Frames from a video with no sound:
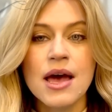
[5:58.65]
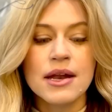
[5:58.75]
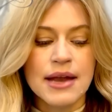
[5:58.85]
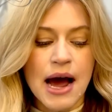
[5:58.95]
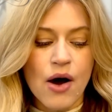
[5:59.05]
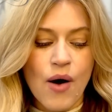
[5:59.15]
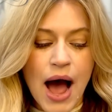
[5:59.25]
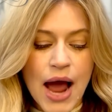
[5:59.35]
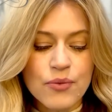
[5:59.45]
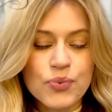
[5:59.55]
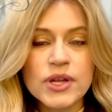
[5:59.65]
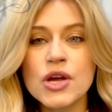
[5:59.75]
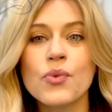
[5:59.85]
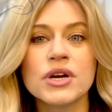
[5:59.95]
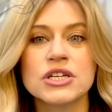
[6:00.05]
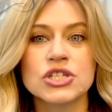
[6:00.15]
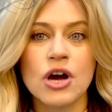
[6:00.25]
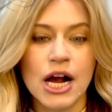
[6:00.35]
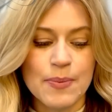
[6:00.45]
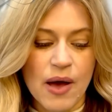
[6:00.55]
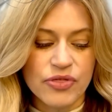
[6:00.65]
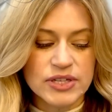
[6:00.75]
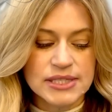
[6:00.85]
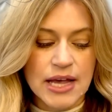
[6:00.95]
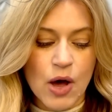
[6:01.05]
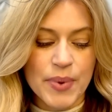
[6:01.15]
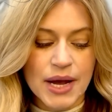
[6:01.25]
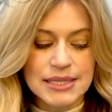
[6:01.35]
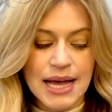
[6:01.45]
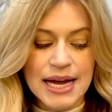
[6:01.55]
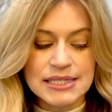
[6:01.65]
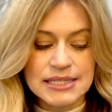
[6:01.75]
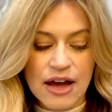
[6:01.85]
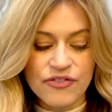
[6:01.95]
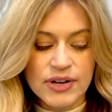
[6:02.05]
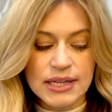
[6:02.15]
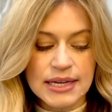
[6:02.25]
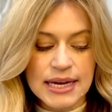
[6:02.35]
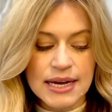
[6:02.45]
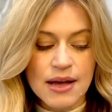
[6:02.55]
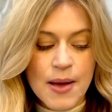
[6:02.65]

Now, I really wanted to talk about this sale because I definitely